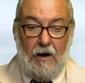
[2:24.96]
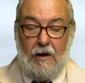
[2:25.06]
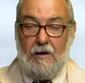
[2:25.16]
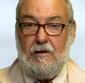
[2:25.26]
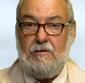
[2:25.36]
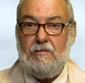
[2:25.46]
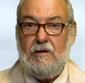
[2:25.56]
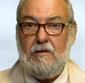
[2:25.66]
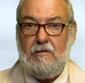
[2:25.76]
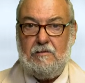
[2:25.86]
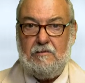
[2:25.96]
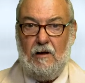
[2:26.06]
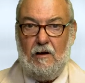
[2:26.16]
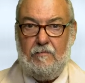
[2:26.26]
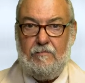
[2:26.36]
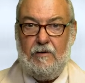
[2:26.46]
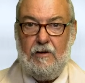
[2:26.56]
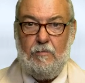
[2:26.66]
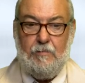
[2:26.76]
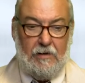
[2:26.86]
I'd like to thank the staff for
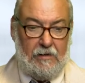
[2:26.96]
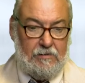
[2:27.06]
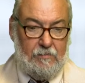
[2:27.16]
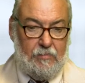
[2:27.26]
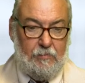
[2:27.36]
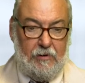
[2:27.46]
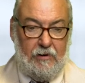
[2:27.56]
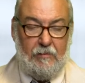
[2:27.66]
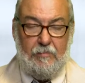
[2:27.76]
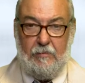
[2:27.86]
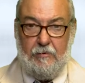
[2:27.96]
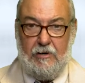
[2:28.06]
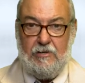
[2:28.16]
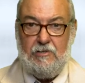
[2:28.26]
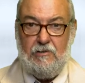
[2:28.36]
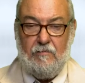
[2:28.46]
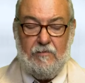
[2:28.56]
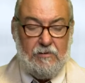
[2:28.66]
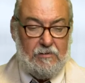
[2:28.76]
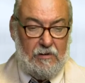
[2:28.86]
helping us in preparation of
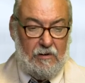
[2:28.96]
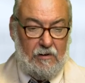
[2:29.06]
this